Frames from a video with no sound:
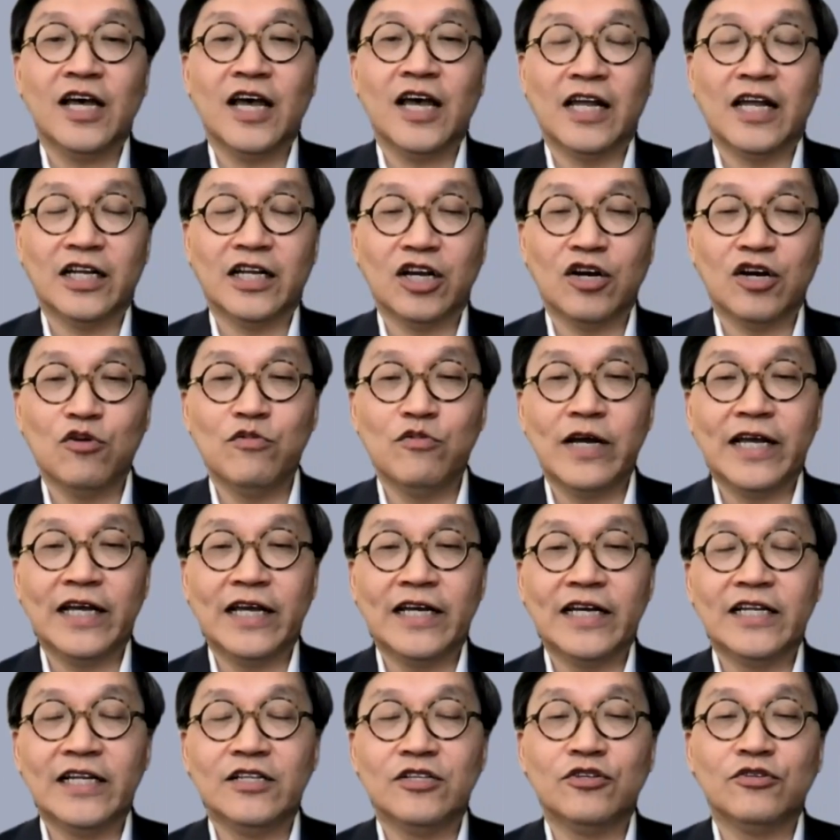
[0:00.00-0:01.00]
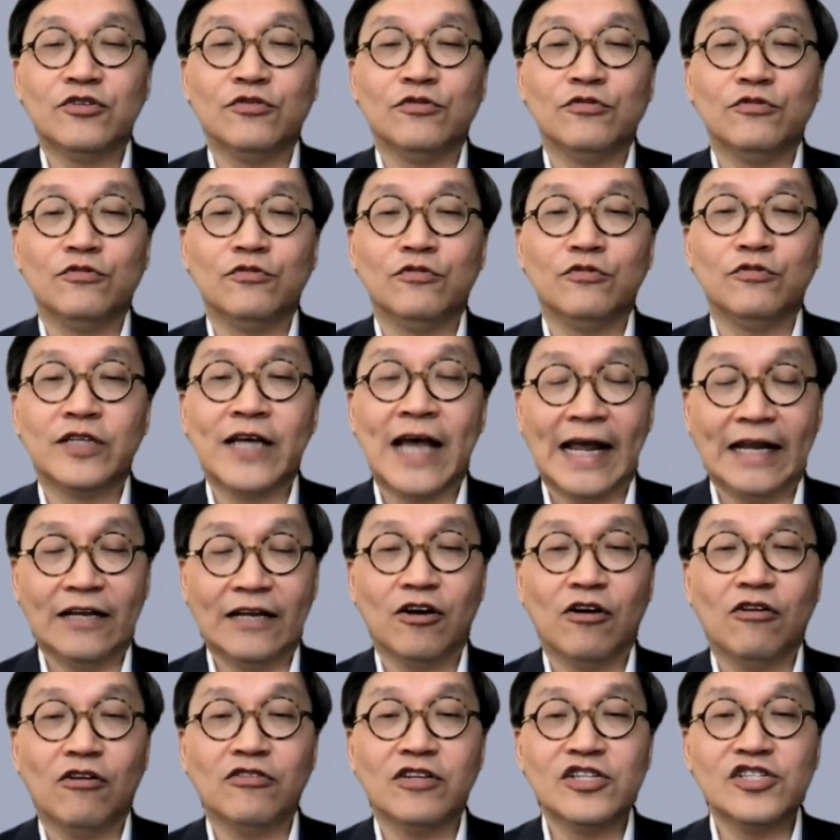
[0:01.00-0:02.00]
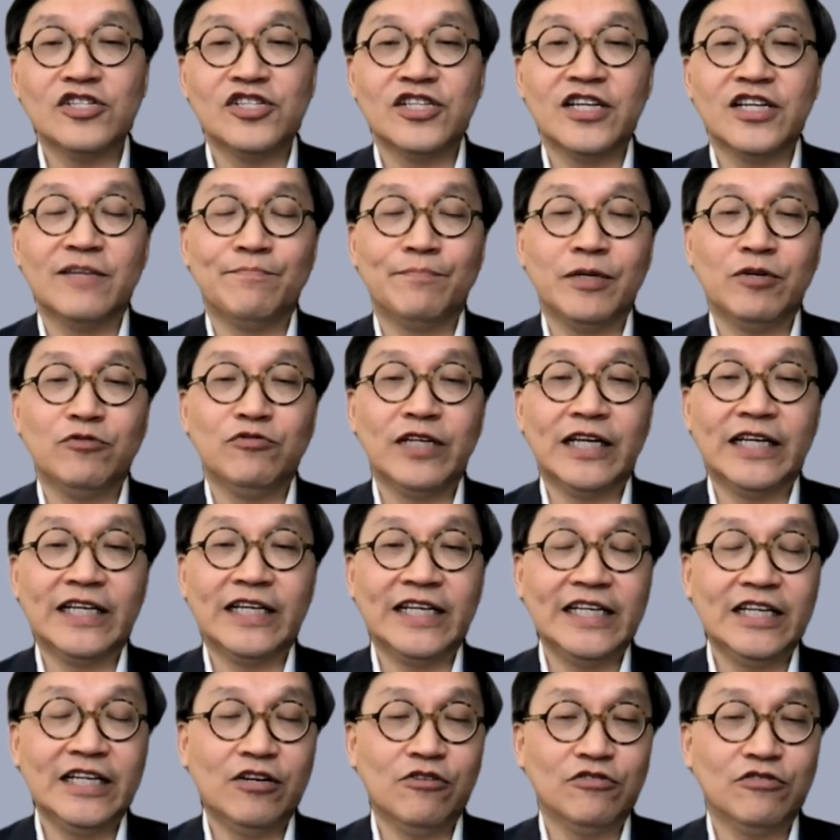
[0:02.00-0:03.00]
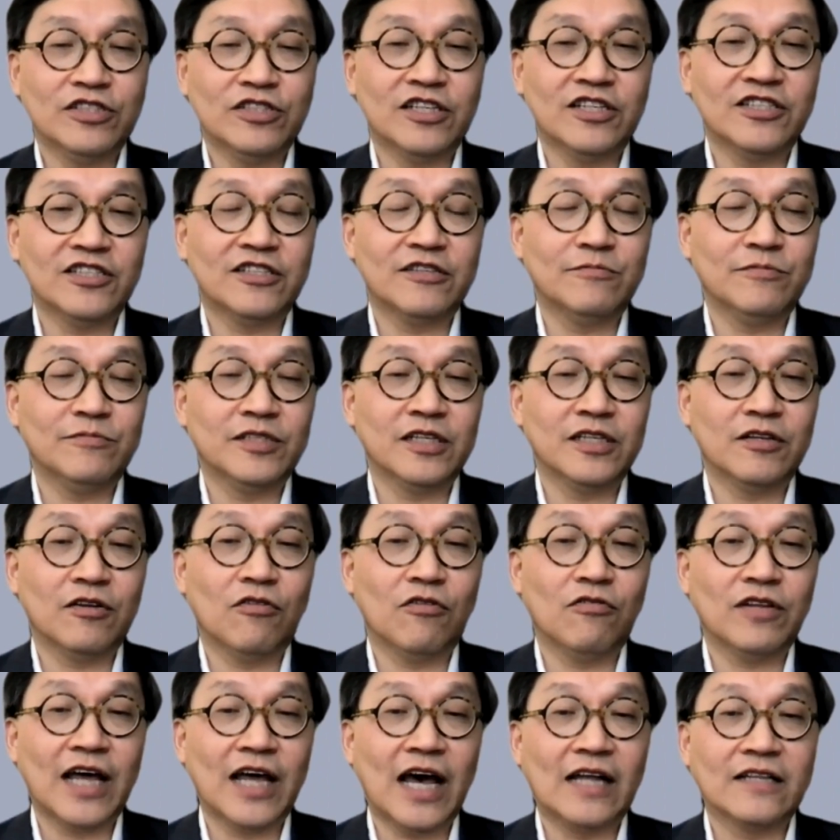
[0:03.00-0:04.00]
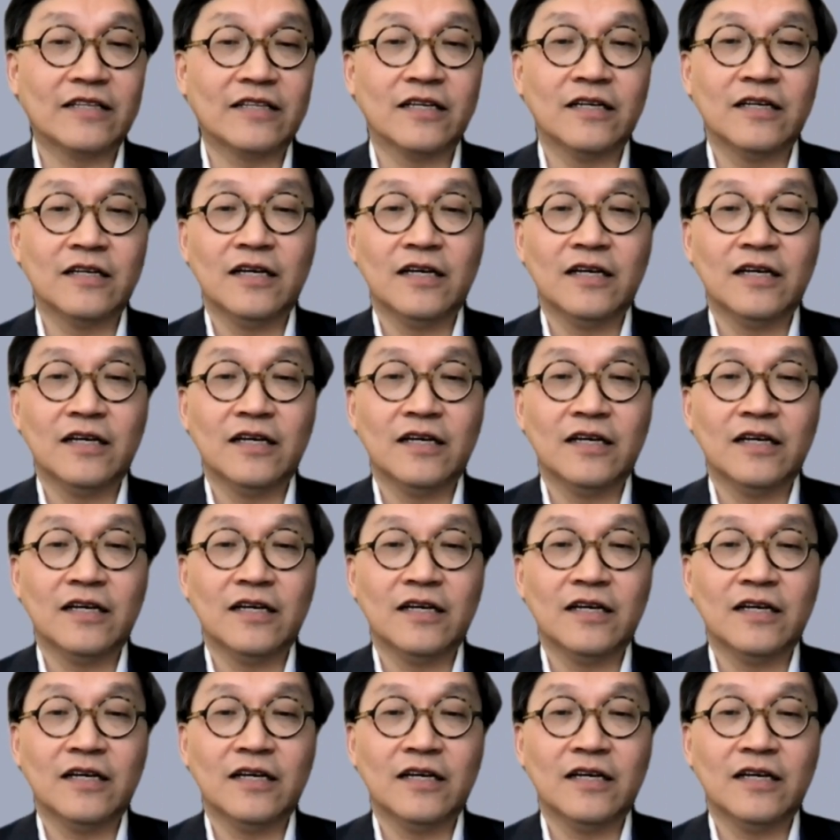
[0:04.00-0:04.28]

and going into technology and building ecosystems and all that.